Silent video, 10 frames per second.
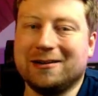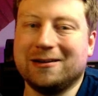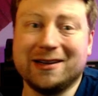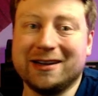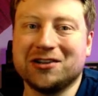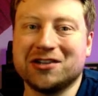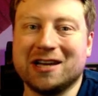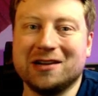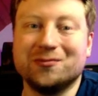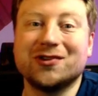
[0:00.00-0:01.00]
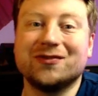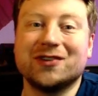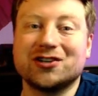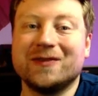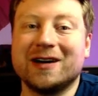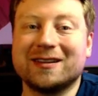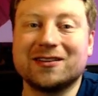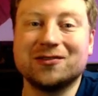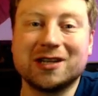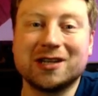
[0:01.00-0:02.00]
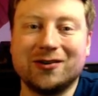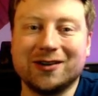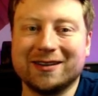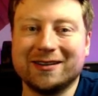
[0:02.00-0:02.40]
But at this point, we have to trust that